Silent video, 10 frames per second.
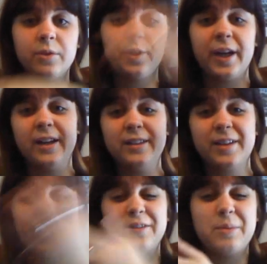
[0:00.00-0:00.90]
So yeah, it's
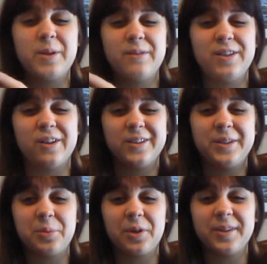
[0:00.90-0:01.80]
kind of a bit of a
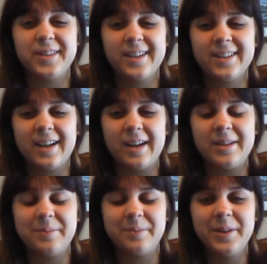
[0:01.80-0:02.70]
daunting project.
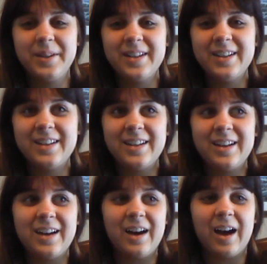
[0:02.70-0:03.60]
I
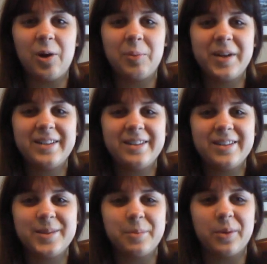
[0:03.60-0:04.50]
hope I didn't
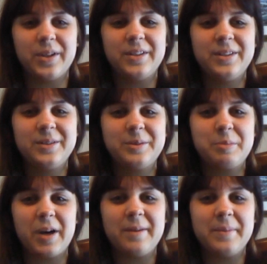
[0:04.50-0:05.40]
disappoint you
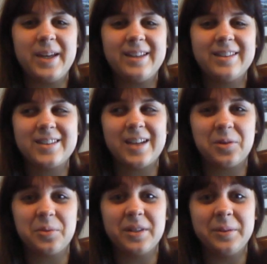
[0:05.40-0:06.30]
by making this
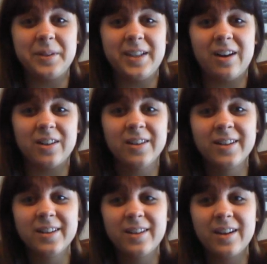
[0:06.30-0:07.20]
sound really, really
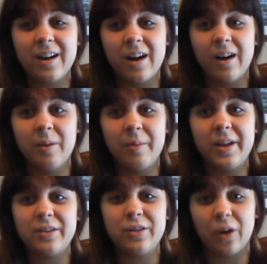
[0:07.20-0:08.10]
hard.
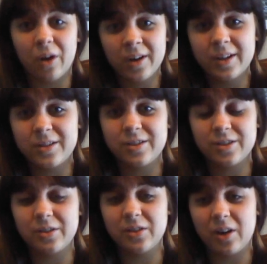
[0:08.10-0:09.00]
It's not. It's
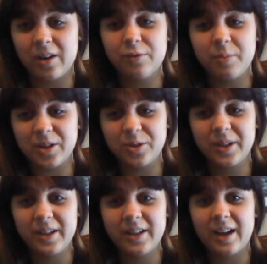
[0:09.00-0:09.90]
just a lot of
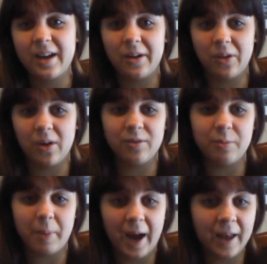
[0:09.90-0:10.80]
measuring and a lot of
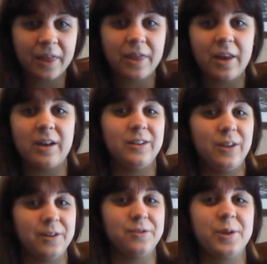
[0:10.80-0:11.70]
math and a
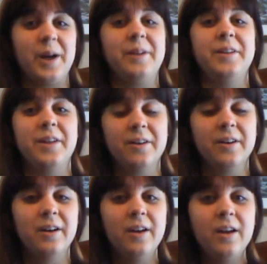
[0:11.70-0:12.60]
lot of trial and
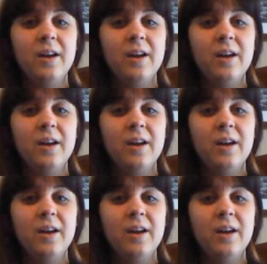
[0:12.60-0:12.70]
error.